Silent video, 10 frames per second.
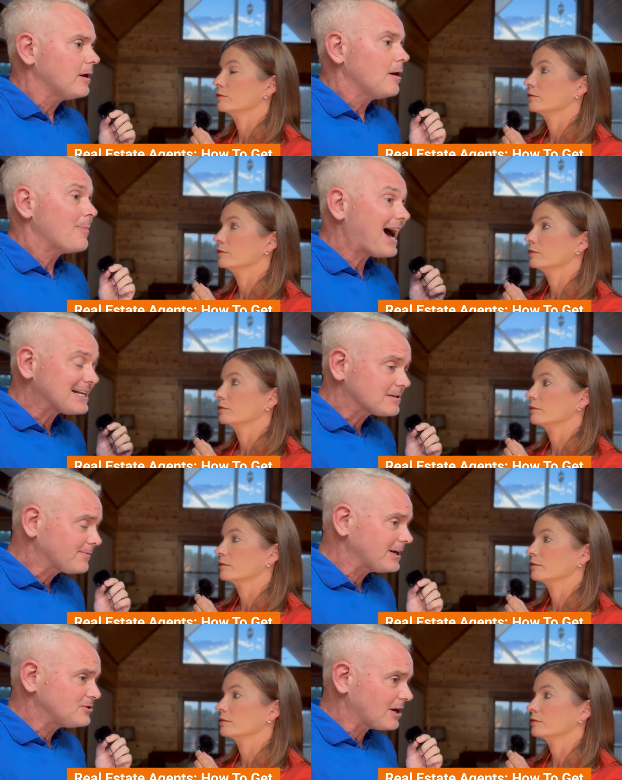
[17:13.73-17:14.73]
Speaker 1: And that's a
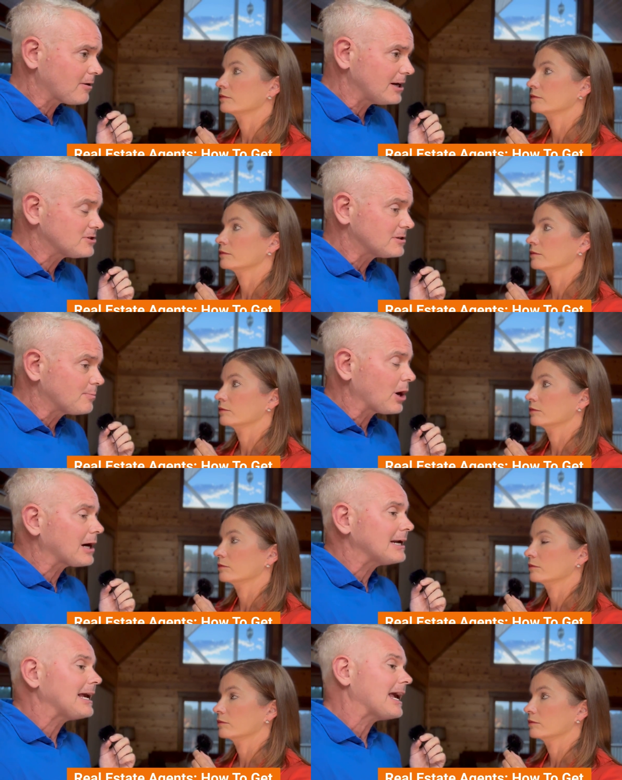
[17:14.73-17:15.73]
big point, right?
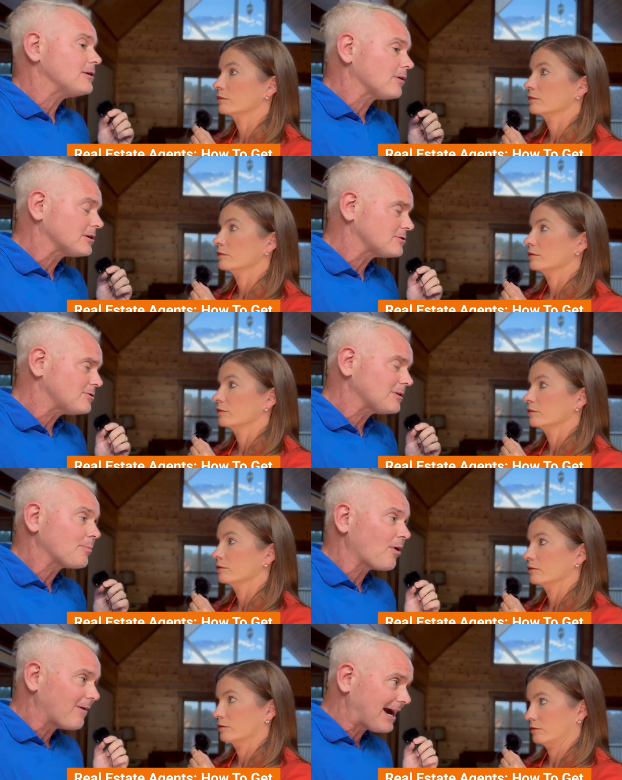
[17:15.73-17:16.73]
So let's say you
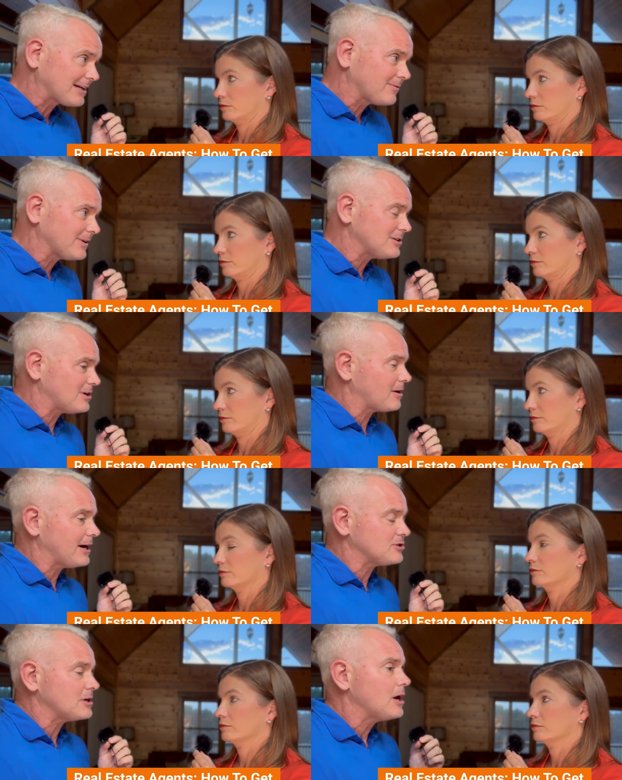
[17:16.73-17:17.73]
really made some great
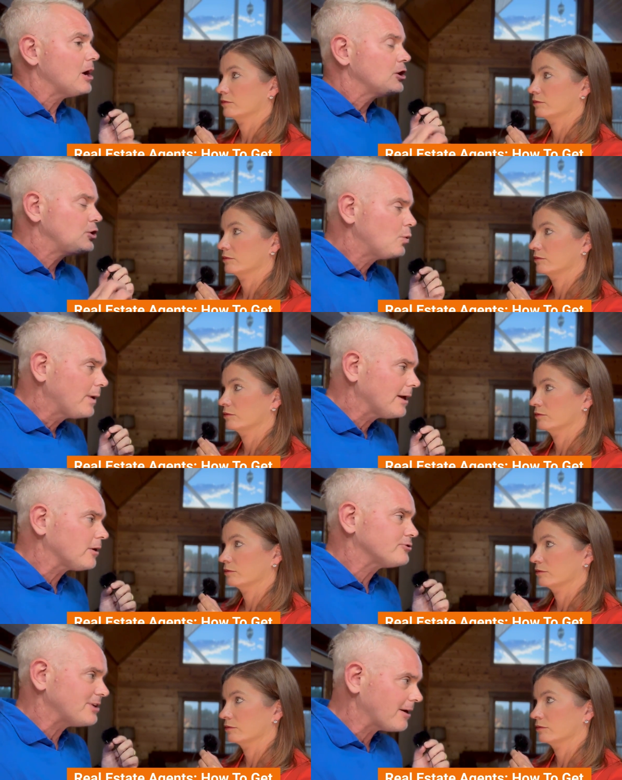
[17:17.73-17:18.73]
investments and you're getting
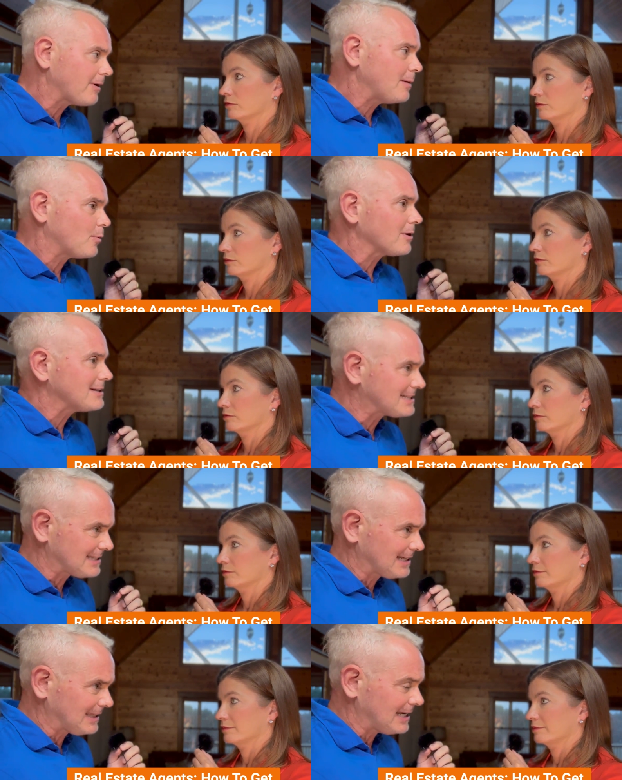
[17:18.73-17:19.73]
some passive income.
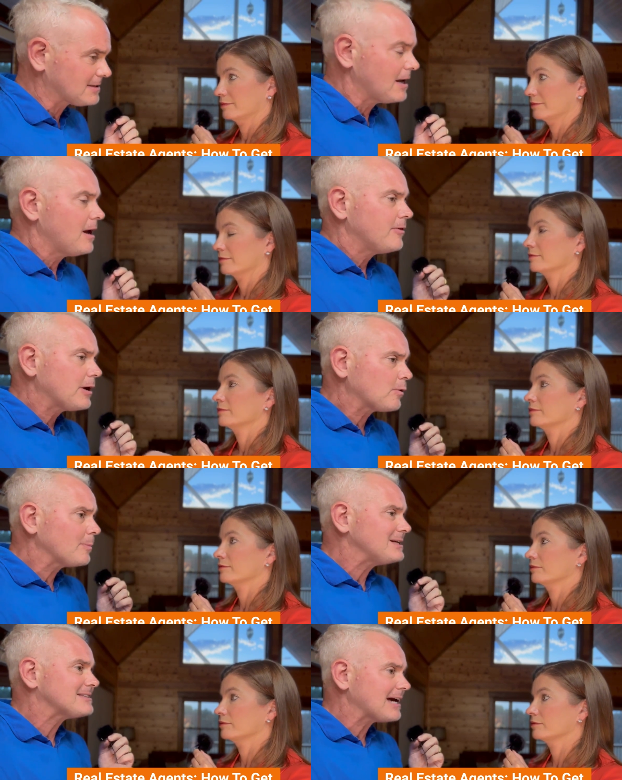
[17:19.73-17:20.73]
Don't make that
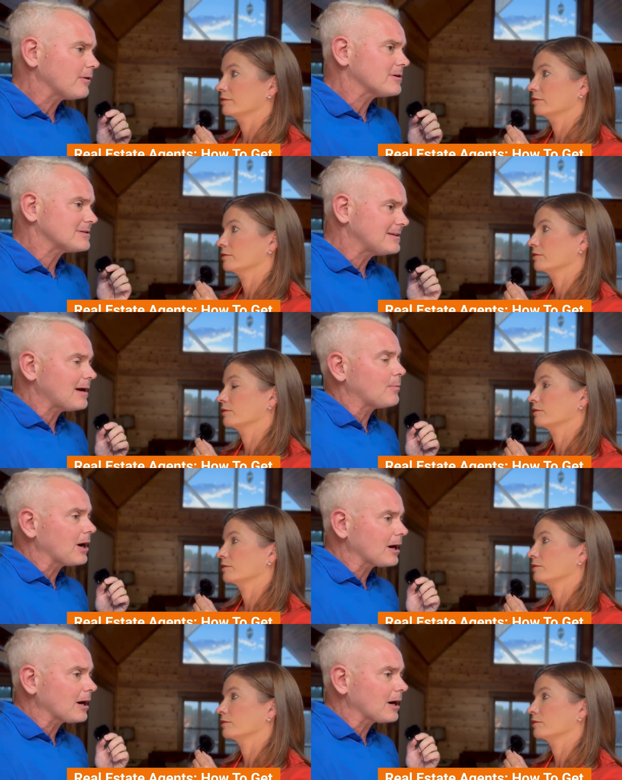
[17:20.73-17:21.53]
replace